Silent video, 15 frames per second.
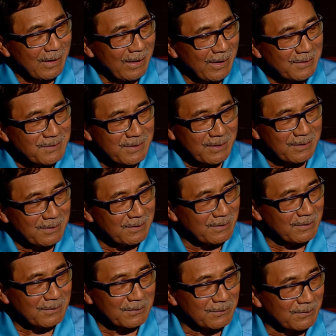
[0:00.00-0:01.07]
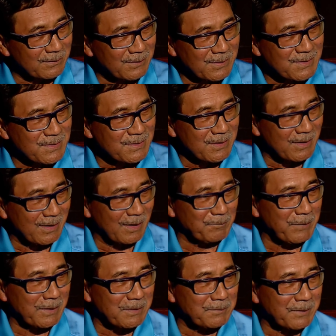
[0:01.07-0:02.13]
I said, you know, I
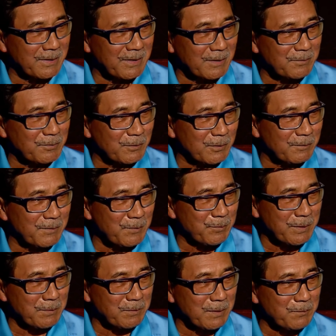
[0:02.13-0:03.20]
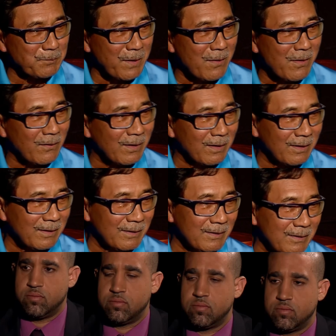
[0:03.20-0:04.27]
better be careful of the people in power.
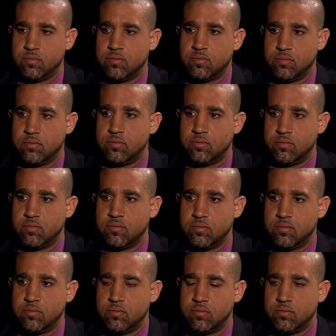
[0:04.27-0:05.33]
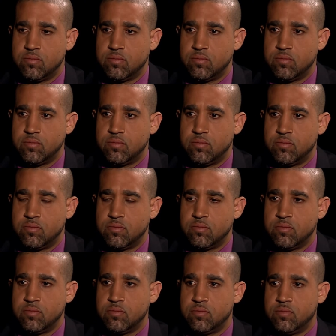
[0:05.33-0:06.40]
Next thing I come to Jamaica,
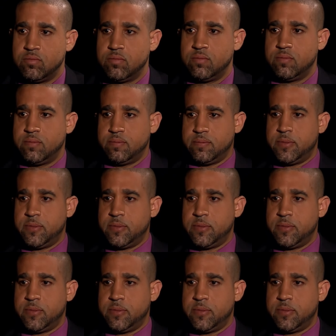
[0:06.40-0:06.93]
they'll lock me up.